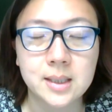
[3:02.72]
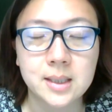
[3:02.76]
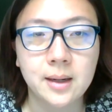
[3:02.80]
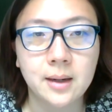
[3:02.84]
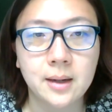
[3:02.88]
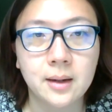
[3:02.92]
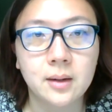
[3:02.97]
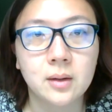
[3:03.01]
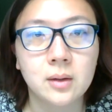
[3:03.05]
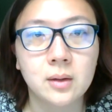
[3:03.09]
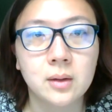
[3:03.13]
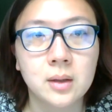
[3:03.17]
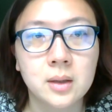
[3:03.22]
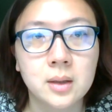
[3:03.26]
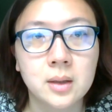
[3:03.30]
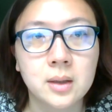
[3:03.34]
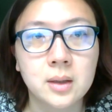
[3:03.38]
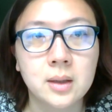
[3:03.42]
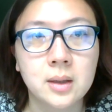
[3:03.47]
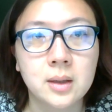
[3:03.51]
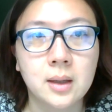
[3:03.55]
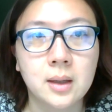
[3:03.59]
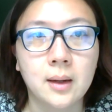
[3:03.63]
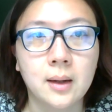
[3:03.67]
there.
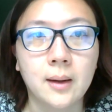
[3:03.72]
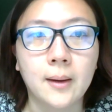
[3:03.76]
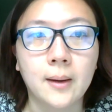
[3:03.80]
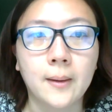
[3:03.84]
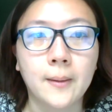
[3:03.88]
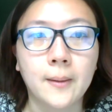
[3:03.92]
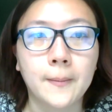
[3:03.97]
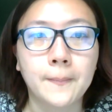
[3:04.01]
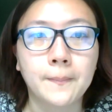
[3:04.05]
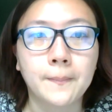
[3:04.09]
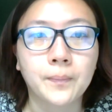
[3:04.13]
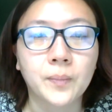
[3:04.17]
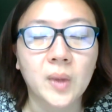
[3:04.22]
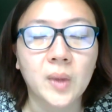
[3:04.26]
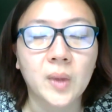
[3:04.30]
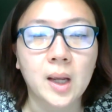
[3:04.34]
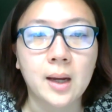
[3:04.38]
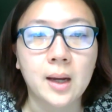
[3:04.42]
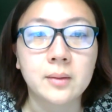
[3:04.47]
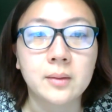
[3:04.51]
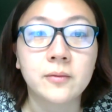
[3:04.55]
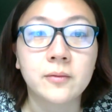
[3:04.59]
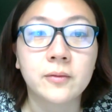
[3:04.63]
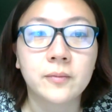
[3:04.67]

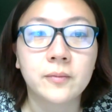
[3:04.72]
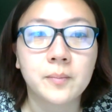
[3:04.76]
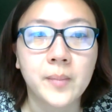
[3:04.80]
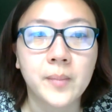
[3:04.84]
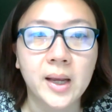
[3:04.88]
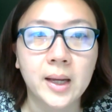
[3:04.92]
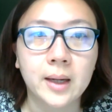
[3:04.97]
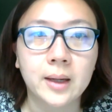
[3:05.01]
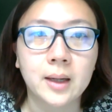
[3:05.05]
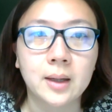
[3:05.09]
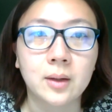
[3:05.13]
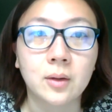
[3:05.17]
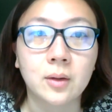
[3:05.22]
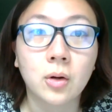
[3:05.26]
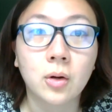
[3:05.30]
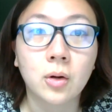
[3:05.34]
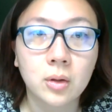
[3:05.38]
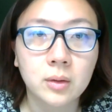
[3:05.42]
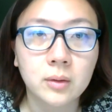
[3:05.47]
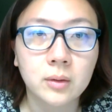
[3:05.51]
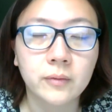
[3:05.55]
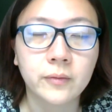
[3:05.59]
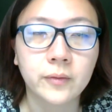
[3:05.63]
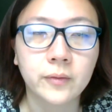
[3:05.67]
And making
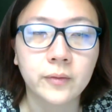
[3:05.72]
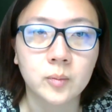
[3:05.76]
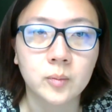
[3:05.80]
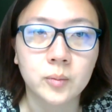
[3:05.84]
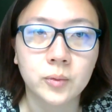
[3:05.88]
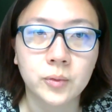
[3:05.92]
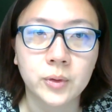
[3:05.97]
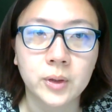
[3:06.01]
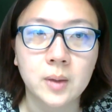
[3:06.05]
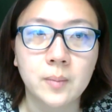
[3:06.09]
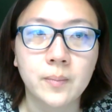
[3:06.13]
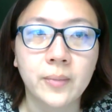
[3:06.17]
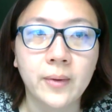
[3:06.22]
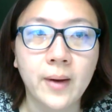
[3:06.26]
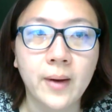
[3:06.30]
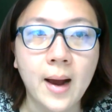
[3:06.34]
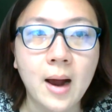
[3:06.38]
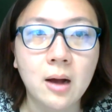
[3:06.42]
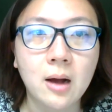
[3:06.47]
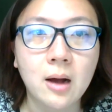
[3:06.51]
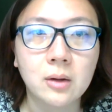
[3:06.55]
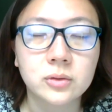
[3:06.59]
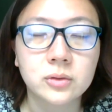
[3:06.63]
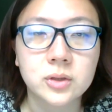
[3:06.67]
her feel pretty
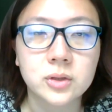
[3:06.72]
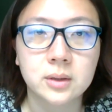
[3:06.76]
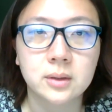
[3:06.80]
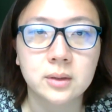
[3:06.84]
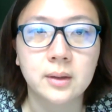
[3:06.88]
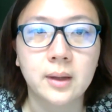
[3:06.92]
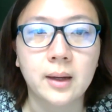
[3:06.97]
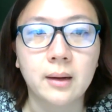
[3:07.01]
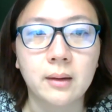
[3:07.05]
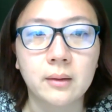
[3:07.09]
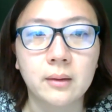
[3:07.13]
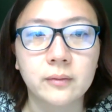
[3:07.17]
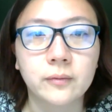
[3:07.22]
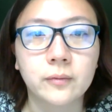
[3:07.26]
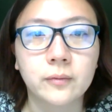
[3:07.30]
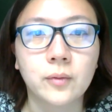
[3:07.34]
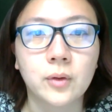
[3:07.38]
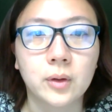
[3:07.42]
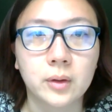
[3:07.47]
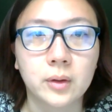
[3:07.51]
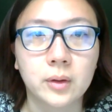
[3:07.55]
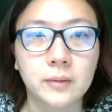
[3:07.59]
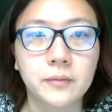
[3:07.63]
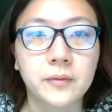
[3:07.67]
proud of
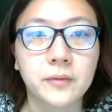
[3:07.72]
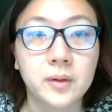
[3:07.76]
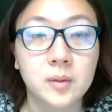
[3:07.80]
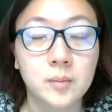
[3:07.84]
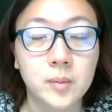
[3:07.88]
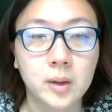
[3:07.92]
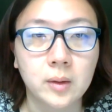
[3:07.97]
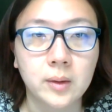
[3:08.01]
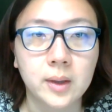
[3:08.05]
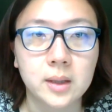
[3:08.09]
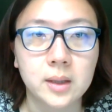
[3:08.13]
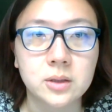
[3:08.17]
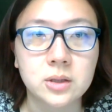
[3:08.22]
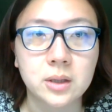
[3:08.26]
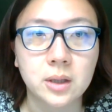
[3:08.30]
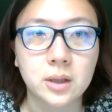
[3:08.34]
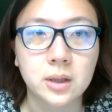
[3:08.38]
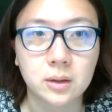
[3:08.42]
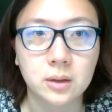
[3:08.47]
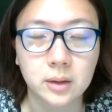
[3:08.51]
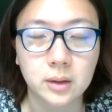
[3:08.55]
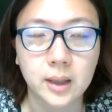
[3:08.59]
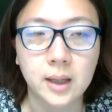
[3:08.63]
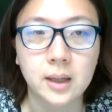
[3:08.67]
what a female
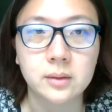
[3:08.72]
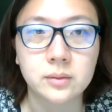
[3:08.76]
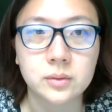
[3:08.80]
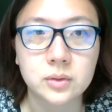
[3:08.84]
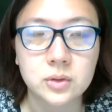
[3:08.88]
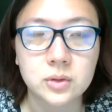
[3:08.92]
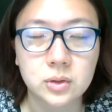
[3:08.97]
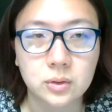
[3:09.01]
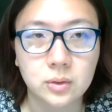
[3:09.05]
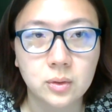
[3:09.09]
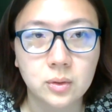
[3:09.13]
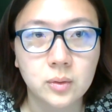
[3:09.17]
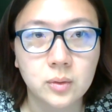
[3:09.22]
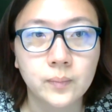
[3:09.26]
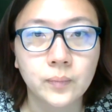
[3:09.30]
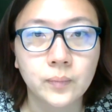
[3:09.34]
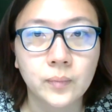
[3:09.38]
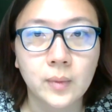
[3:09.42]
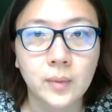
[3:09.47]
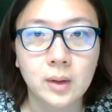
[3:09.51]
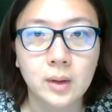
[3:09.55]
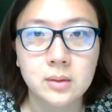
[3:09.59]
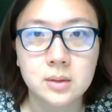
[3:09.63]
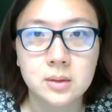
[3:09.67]
engineer can do.
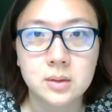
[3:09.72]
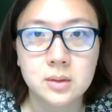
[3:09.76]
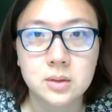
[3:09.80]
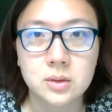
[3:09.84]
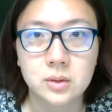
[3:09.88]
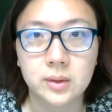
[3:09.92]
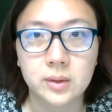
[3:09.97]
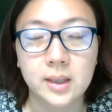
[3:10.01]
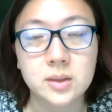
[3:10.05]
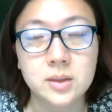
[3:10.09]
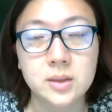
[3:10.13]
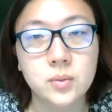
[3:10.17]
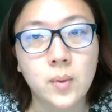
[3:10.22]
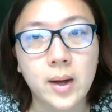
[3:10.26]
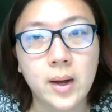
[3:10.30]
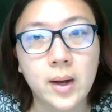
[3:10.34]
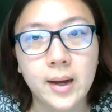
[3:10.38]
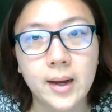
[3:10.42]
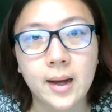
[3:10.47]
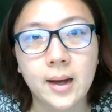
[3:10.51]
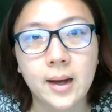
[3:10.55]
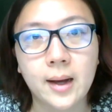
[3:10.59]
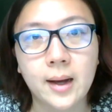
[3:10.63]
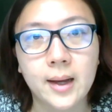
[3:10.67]
So that's
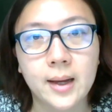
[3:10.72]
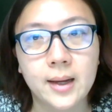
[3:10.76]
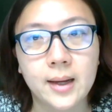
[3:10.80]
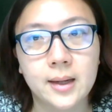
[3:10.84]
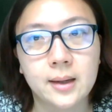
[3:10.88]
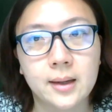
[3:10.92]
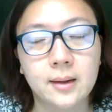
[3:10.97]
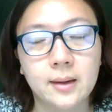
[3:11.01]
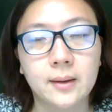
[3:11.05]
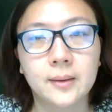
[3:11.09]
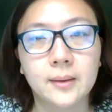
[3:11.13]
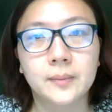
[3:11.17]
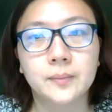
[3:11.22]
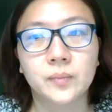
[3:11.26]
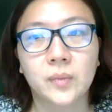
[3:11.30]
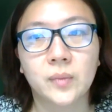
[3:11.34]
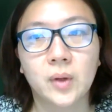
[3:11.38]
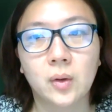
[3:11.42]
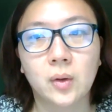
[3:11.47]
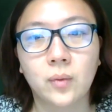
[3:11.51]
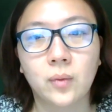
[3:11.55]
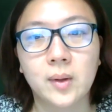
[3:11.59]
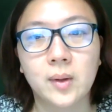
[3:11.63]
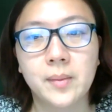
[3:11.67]
why I,
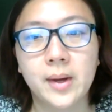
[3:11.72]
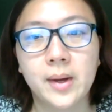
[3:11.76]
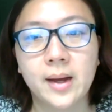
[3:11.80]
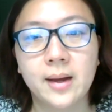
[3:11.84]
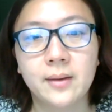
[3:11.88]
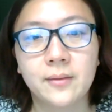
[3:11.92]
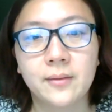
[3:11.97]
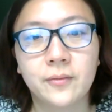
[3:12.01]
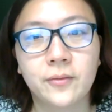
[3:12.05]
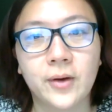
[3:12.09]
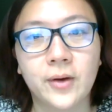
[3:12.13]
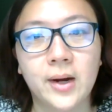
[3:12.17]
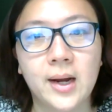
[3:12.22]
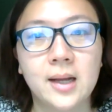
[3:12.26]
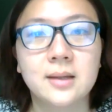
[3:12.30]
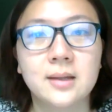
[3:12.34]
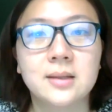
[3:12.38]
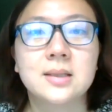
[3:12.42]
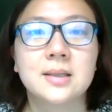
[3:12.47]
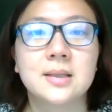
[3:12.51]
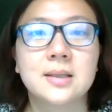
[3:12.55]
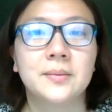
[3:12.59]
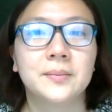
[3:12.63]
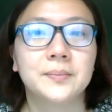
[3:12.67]
when my friend